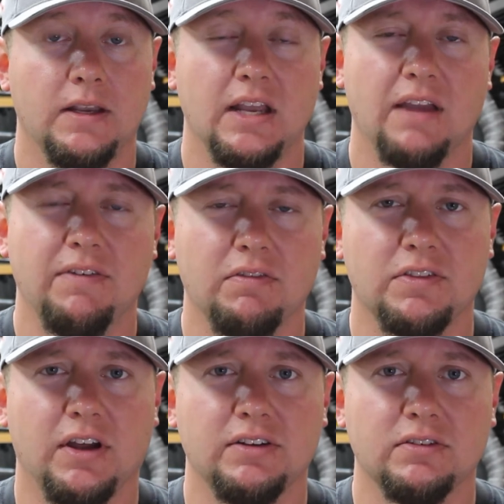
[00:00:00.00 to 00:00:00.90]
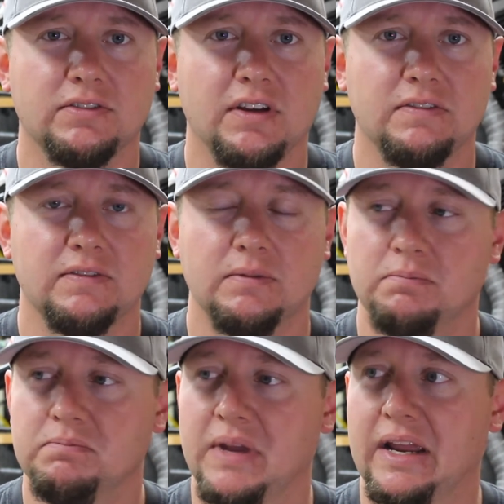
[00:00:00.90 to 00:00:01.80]
Have you ever thought to yourself,
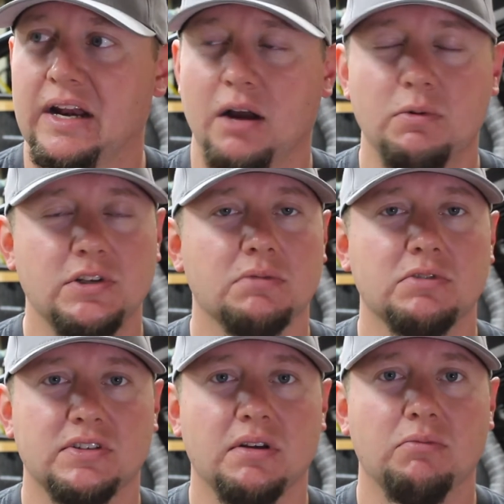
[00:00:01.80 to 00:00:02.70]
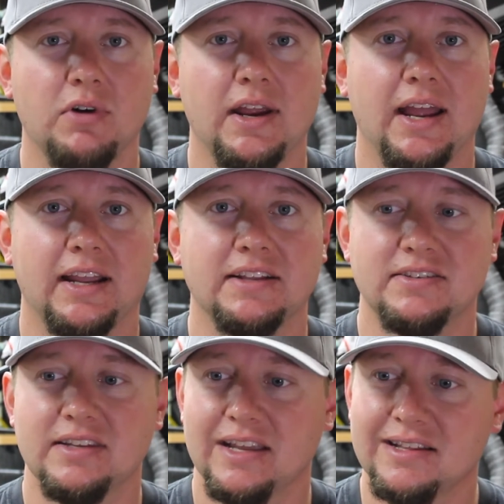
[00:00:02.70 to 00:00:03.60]
man, I wish there was some way I could
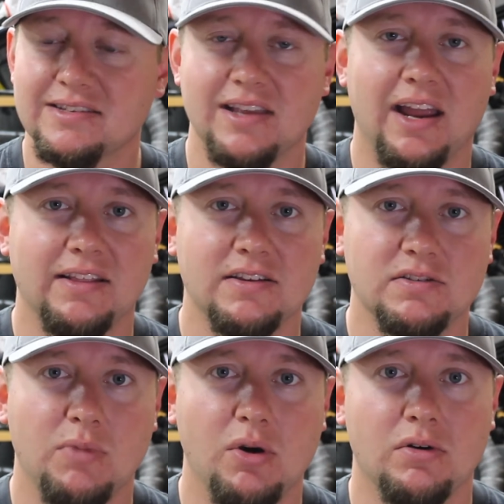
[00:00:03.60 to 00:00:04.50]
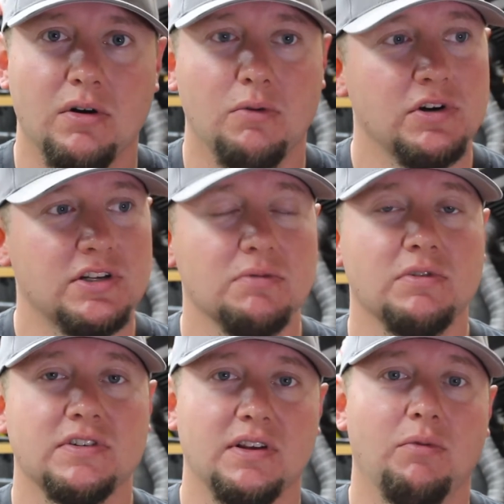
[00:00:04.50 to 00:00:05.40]
see inside of this motor. I wish there
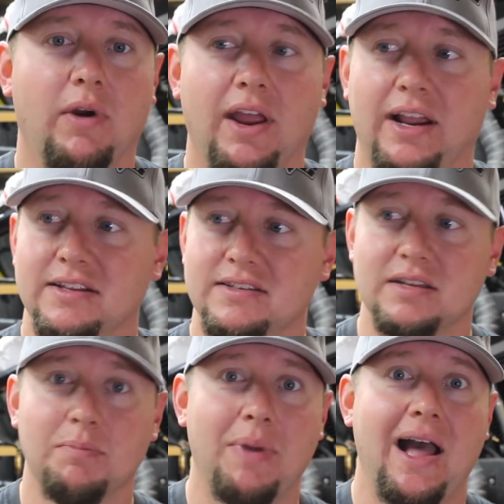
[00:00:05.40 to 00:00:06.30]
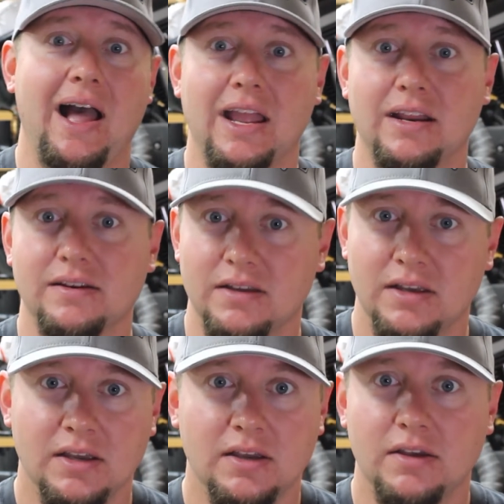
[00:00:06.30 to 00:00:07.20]
was some way I could see behind
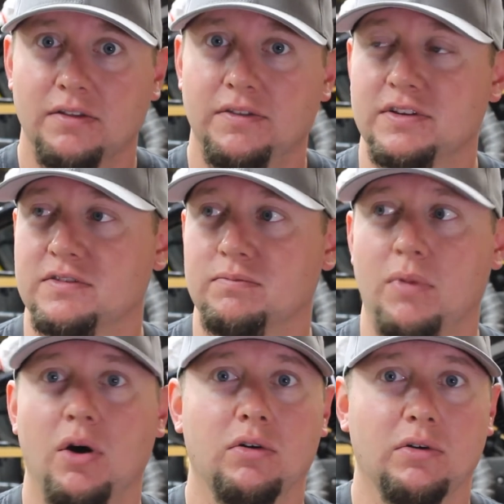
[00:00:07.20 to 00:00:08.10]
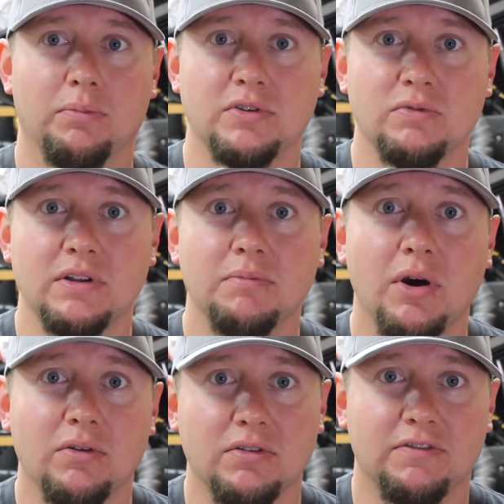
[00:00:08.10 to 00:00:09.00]
this motor, between the
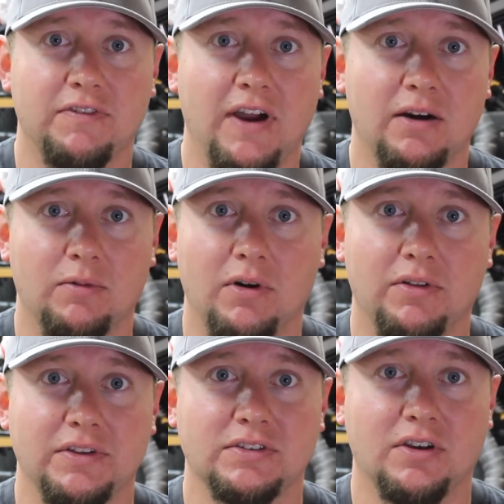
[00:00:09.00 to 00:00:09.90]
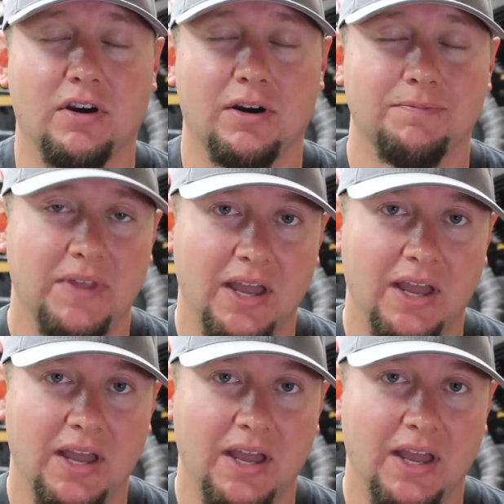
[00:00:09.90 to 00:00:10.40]
motor and the firewall in this car.